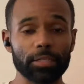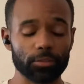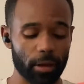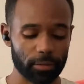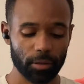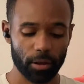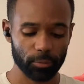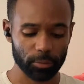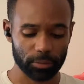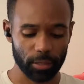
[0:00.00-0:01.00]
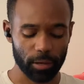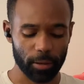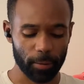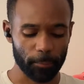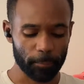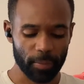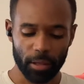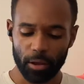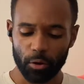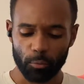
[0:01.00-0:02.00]
So I thought it was
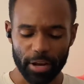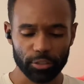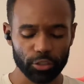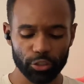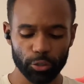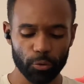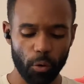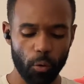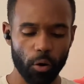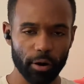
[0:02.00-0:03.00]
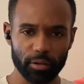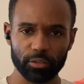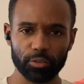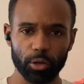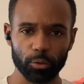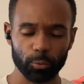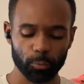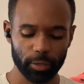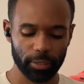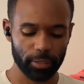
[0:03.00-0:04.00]
racing shoe, or, the
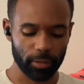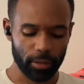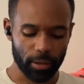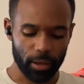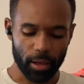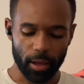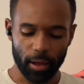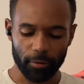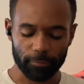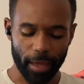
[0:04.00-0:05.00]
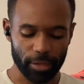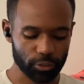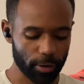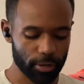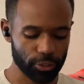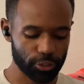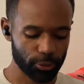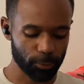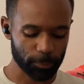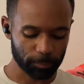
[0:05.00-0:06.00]
really fast trainer
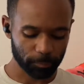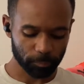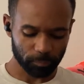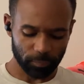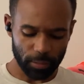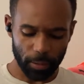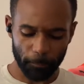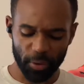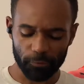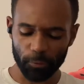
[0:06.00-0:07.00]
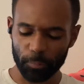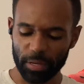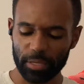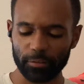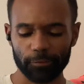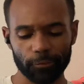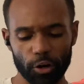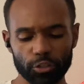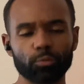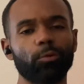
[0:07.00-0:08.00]
shoe. But for me, the
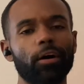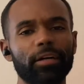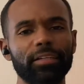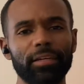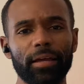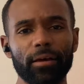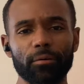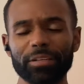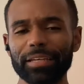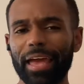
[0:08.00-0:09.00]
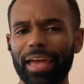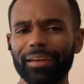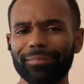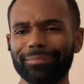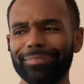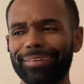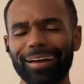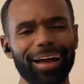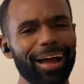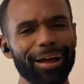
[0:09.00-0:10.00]
first run was
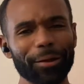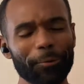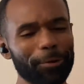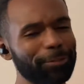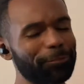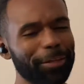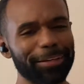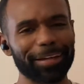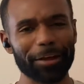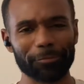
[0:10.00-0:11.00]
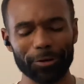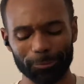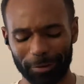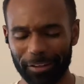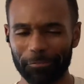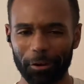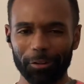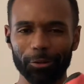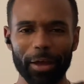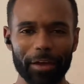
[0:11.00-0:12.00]
I wasn't feeling it that first run. They felt a
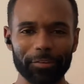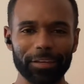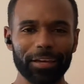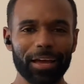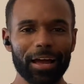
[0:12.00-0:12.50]
little heavy.